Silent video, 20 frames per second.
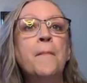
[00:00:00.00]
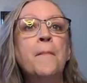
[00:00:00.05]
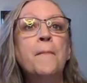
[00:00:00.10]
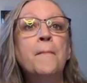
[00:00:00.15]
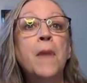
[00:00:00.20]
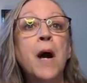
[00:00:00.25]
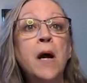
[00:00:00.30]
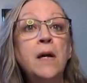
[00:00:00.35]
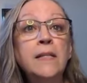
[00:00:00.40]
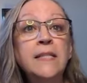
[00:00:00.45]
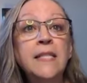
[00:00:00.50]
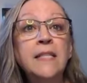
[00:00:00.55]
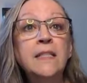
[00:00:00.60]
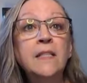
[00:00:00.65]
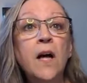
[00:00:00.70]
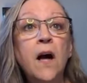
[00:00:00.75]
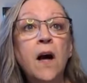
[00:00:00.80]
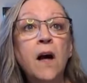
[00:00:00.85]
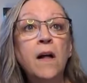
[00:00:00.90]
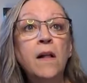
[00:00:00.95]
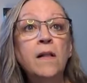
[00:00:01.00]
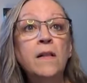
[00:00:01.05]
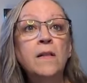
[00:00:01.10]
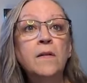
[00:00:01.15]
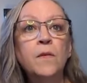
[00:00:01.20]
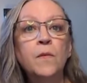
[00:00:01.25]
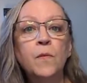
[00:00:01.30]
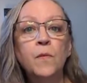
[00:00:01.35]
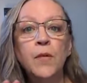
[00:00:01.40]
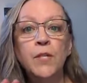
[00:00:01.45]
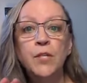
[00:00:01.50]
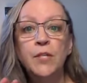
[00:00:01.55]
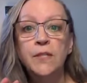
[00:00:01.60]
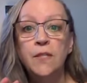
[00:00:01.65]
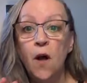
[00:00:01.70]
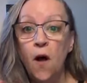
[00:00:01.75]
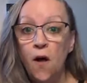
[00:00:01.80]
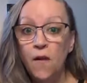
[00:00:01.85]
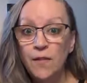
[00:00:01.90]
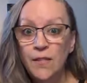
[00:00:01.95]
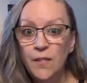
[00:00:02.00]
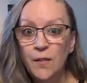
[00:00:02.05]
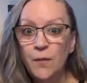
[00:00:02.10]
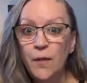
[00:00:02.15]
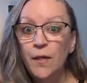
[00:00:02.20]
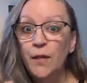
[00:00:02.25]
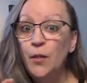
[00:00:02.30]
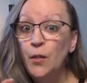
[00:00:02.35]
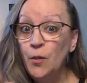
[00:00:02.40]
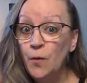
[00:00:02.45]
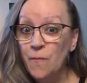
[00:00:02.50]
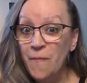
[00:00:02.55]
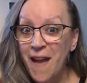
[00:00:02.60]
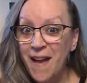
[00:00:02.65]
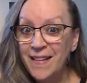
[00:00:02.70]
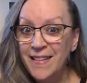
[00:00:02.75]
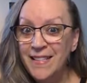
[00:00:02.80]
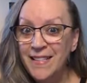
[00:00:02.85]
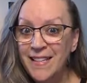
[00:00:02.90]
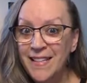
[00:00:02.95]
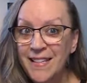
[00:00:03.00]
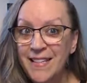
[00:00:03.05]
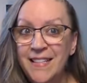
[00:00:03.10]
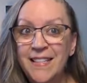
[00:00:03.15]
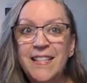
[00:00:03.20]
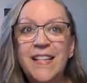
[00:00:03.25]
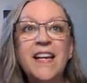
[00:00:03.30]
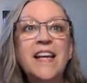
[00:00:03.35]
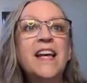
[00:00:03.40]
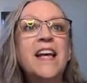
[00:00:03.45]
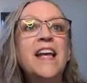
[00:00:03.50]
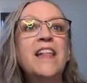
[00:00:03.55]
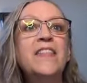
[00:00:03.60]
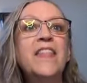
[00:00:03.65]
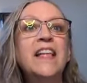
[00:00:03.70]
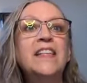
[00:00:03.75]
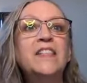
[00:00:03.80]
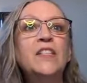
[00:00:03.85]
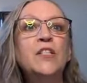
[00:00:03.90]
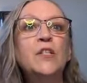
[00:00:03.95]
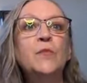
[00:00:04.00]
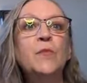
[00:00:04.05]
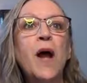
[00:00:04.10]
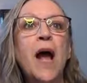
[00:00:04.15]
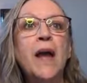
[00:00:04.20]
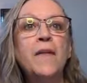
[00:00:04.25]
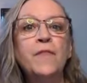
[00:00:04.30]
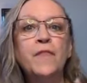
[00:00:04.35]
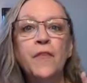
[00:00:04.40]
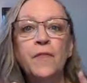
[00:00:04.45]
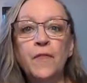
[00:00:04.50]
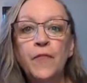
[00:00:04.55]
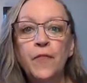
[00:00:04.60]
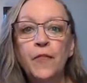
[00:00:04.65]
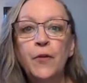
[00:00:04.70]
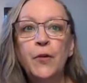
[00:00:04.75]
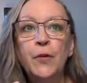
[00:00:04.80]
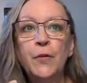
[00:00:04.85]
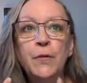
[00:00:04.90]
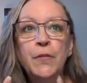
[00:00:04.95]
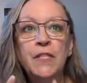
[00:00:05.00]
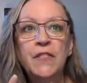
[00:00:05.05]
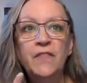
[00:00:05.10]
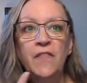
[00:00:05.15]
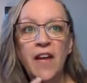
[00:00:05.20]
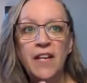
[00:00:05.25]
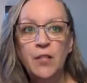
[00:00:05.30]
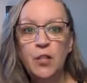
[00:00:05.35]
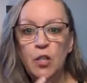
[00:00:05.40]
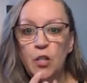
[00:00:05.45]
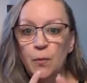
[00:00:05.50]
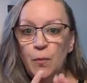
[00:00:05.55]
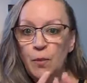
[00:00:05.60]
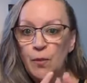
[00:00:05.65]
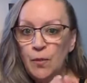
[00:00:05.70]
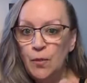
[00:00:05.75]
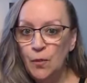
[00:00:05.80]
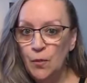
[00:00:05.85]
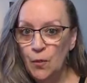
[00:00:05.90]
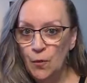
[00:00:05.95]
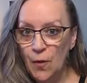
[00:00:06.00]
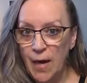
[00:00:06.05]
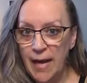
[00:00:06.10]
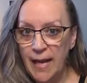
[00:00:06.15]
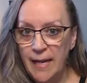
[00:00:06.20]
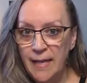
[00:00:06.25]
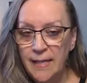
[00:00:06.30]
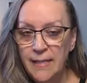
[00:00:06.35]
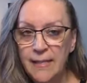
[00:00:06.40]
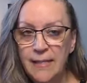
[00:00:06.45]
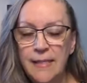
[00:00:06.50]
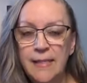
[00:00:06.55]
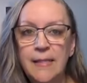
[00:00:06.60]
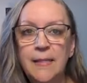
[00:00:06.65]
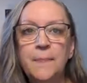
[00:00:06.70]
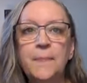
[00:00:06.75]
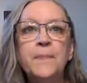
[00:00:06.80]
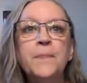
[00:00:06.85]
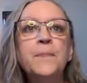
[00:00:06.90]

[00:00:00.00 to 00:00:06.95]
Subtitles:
maltolol, which is also a humectant that's derived from fruits, vegetables, or grains.